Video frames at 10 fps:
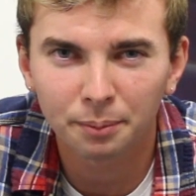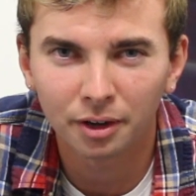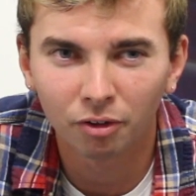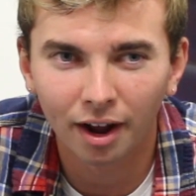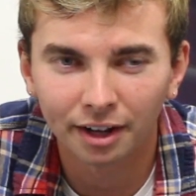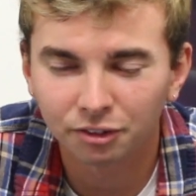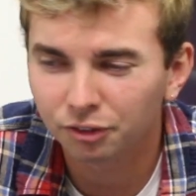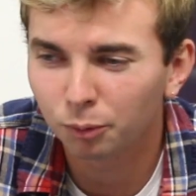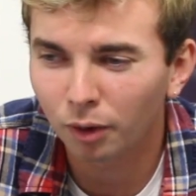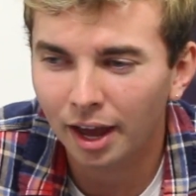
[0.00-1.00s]
all the big
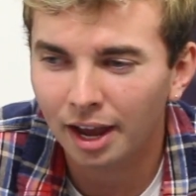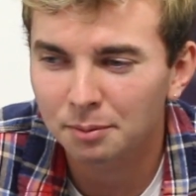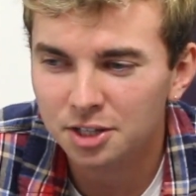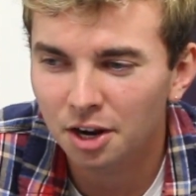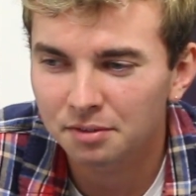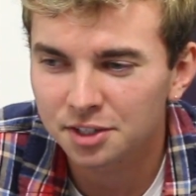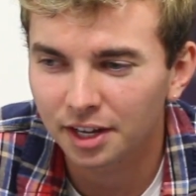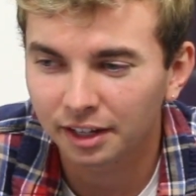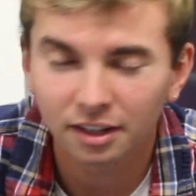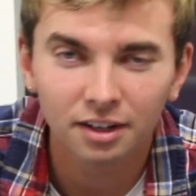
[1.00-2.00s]
rides. What I am scared of is
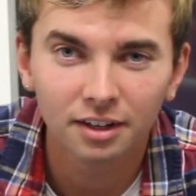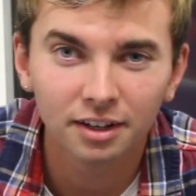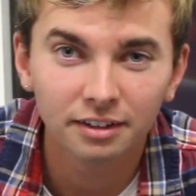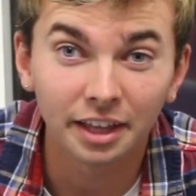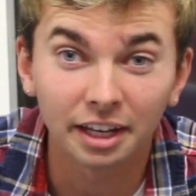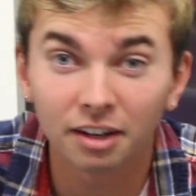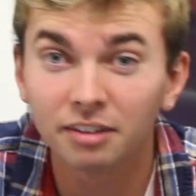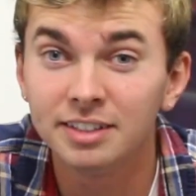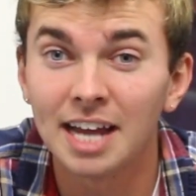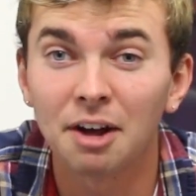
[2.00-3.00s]
like
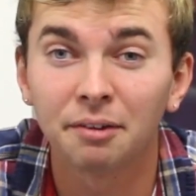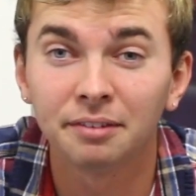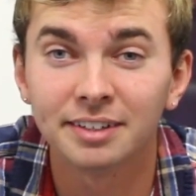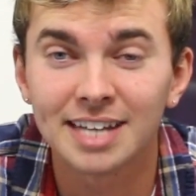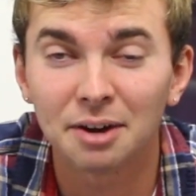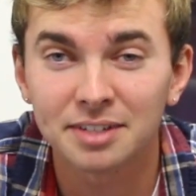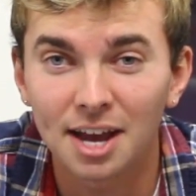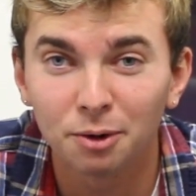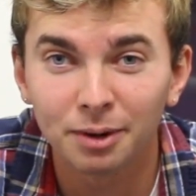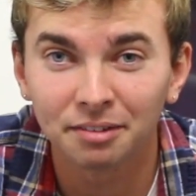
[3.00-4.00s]

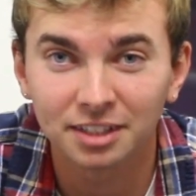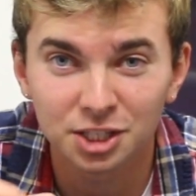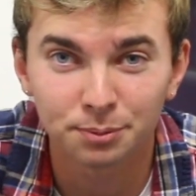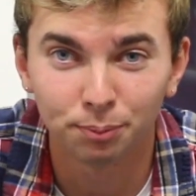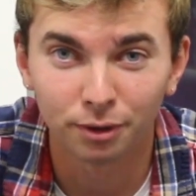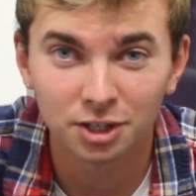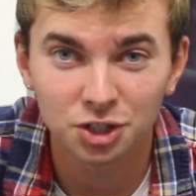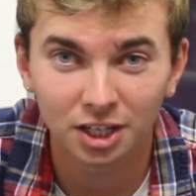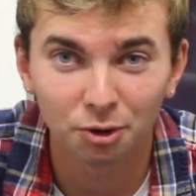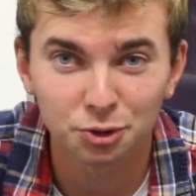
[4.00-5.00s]
downtown we have like this bridge
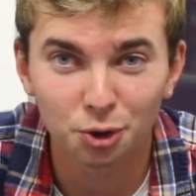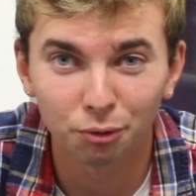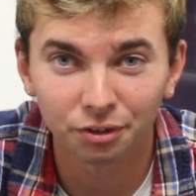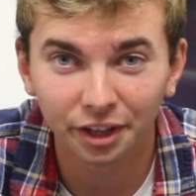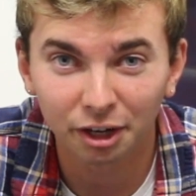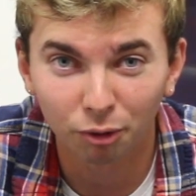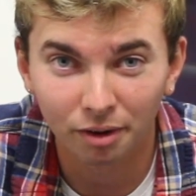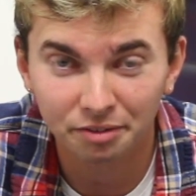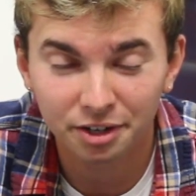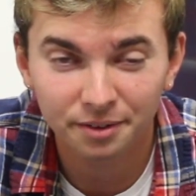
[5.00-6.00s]
that goes over like a
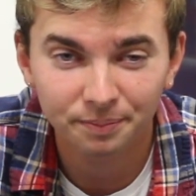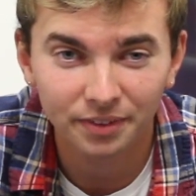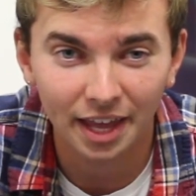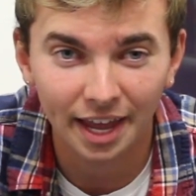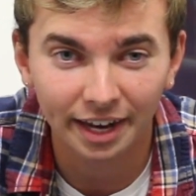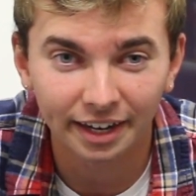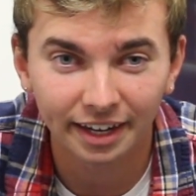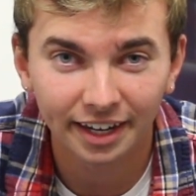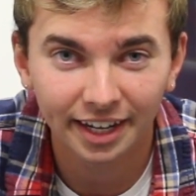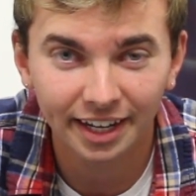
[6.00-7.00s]
river, and
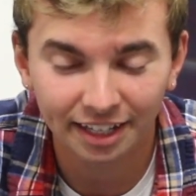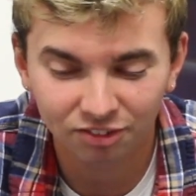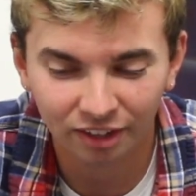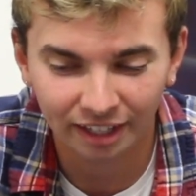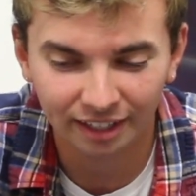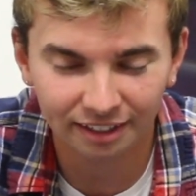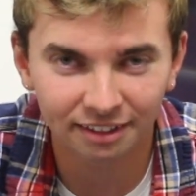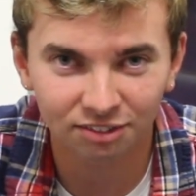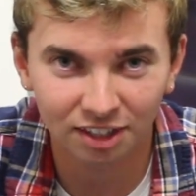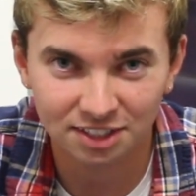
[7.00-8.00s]
it's
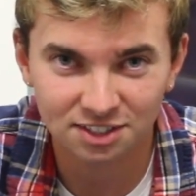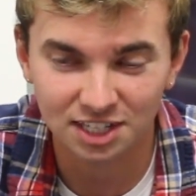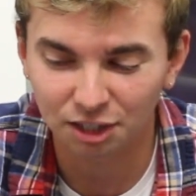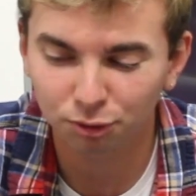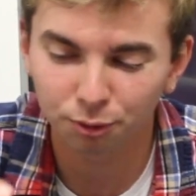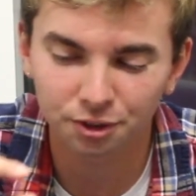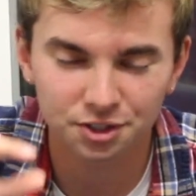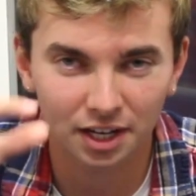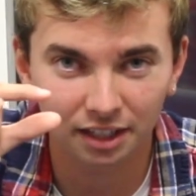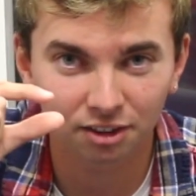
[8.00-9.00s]
like see-through.
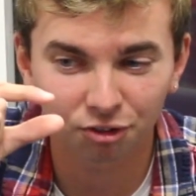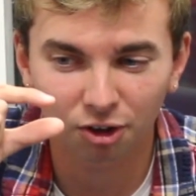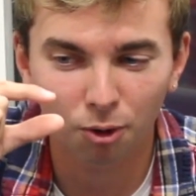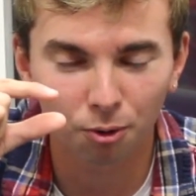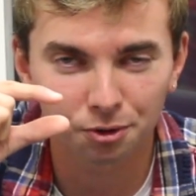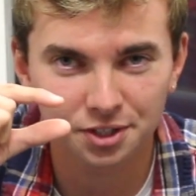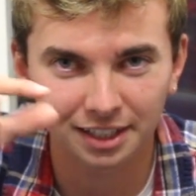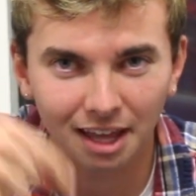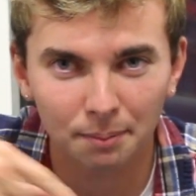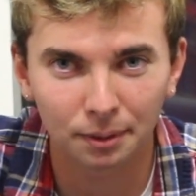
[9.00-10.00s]
There's like holes
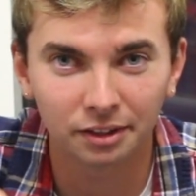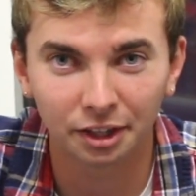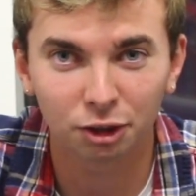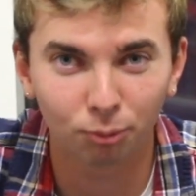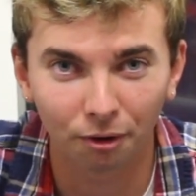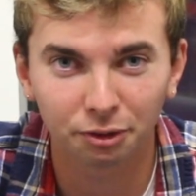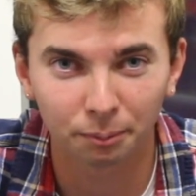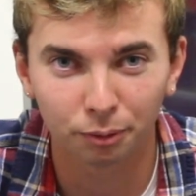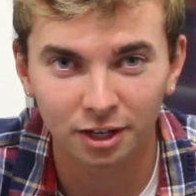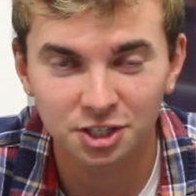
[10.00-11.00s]
like that big like throughout the
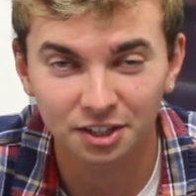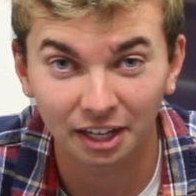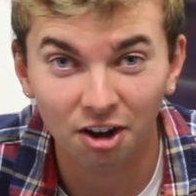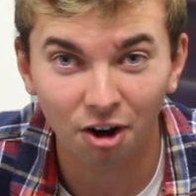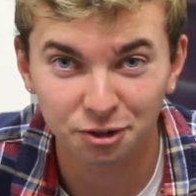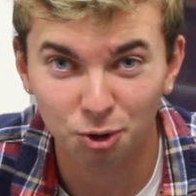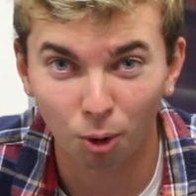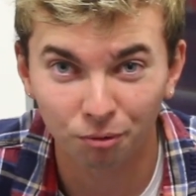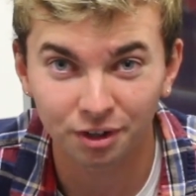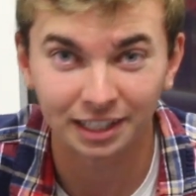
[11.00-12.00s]
bridge, and like cars
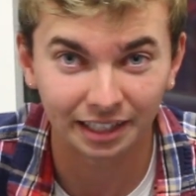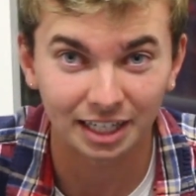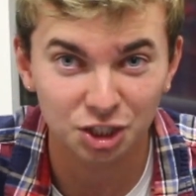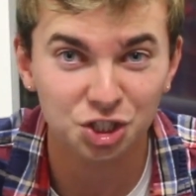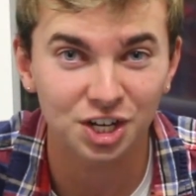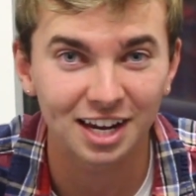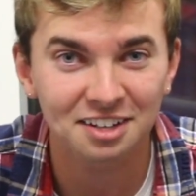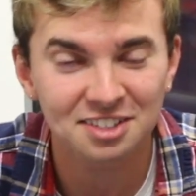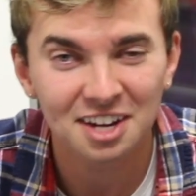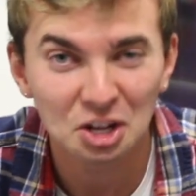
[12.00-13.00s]
go over it and it like
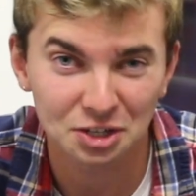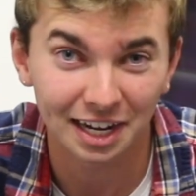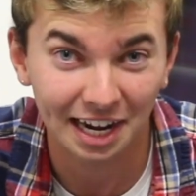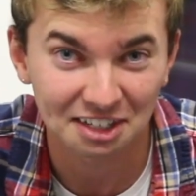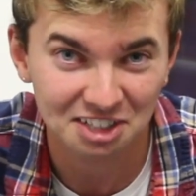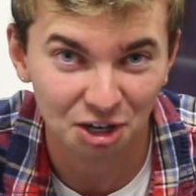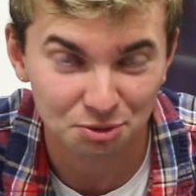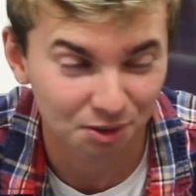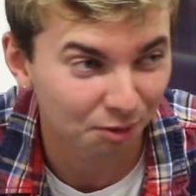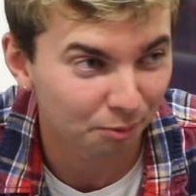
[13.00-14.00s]
shakes. So that kind of
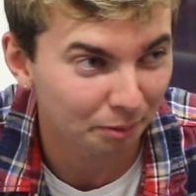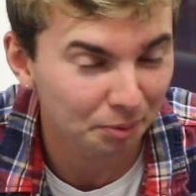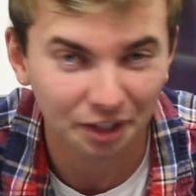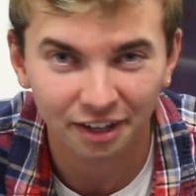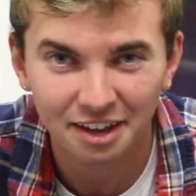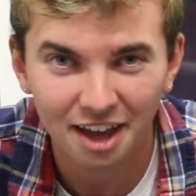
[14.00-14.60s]
scares me a little bit, but like